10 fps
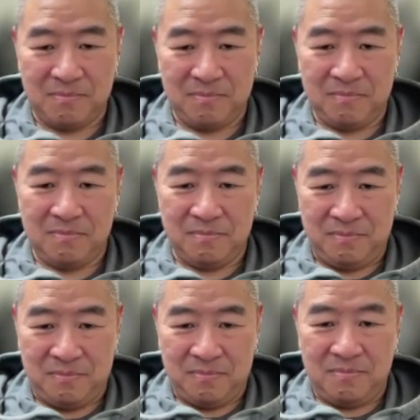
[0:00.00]

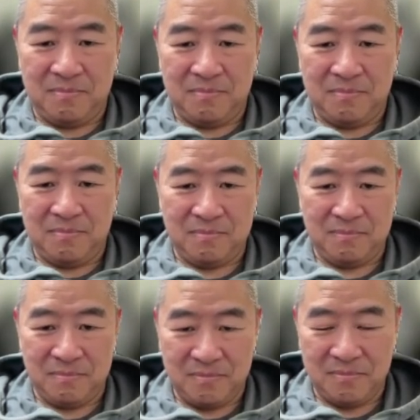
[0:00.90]

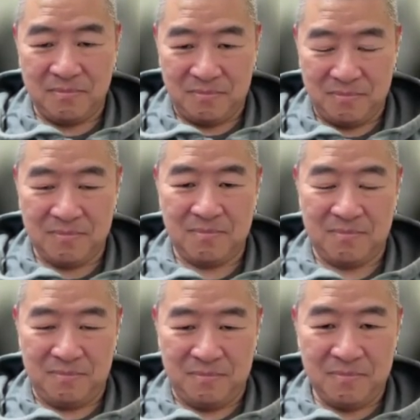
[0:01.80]

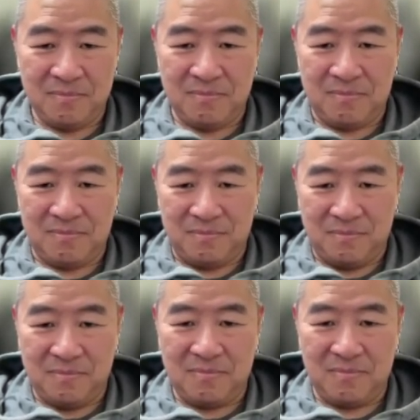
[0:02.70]

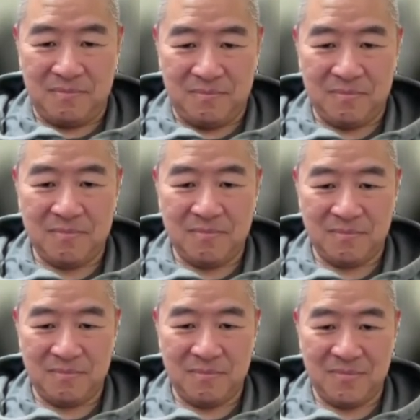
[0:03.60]

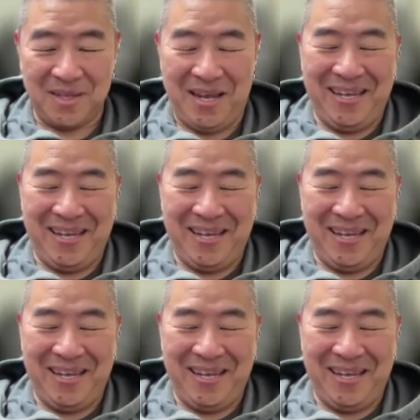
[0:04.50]
This person isn't speaking.